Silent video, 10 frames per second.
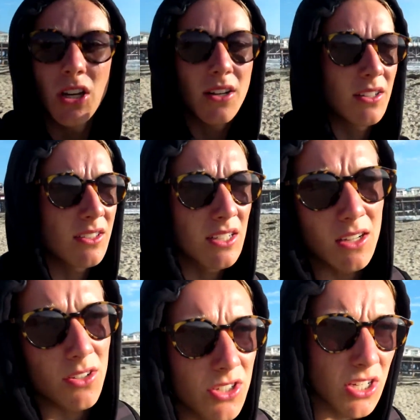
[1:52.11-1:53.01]
Jonah's
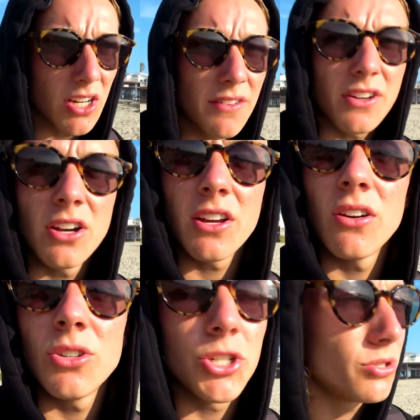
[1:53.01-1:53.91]
gonna go surf, gonna
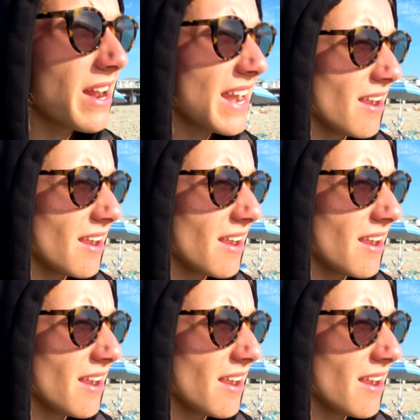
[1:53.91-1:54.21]
go shred